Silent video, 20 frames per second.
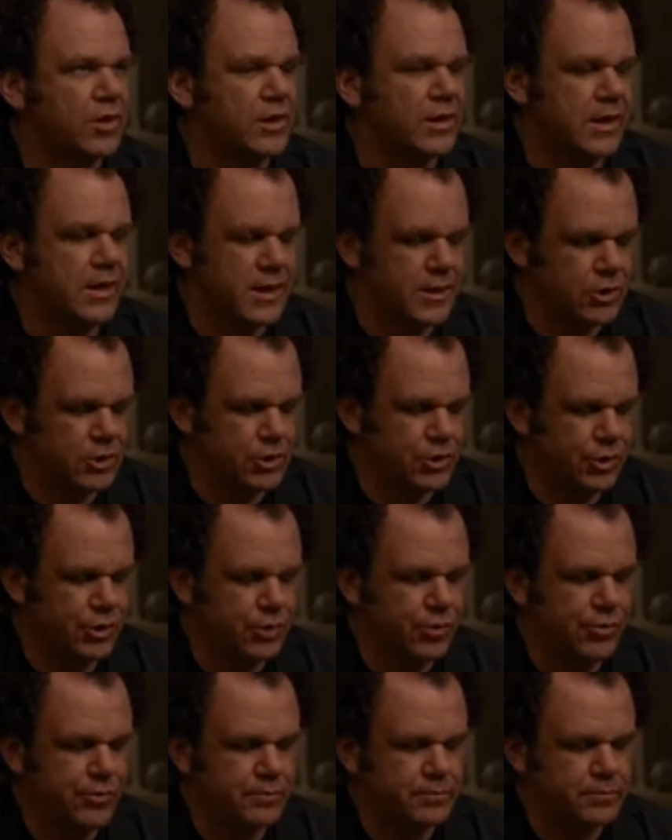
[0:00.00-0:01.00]
looking
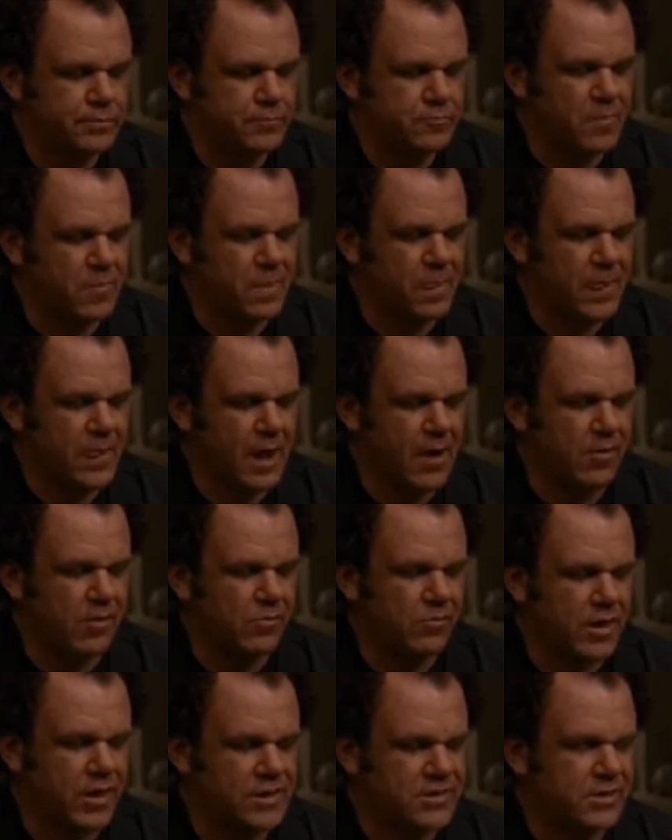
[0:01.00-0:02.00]
into
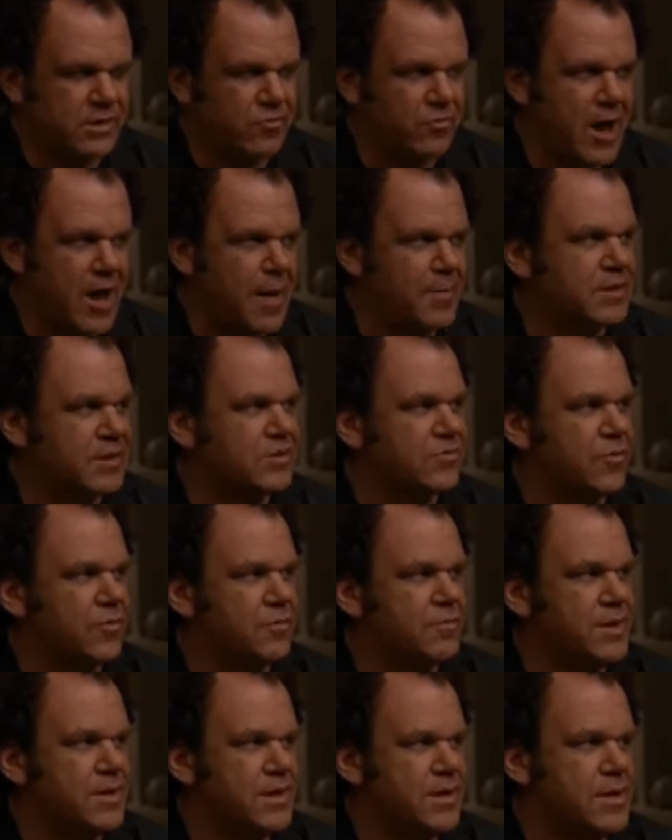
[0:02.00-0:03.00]
raising rabbits
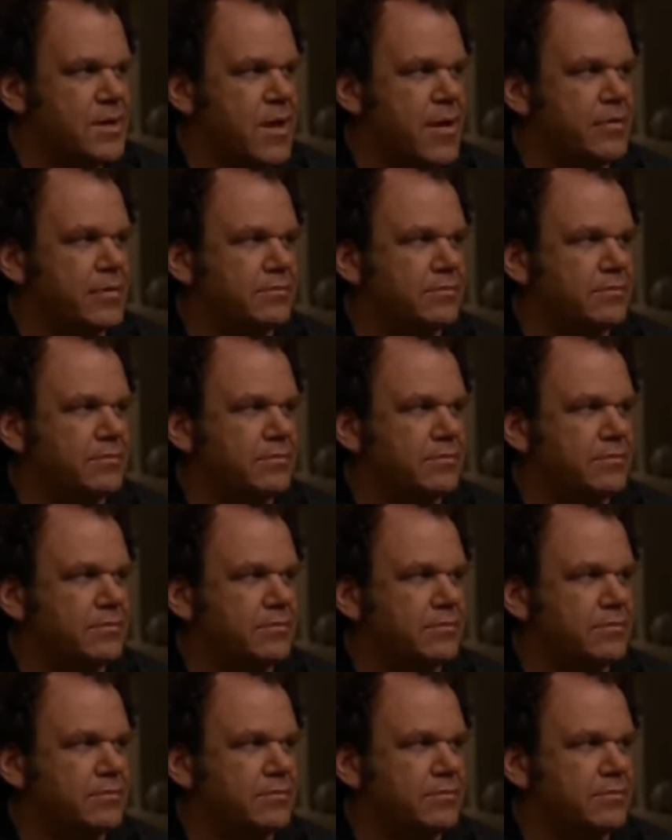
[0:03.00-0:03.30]
for meat.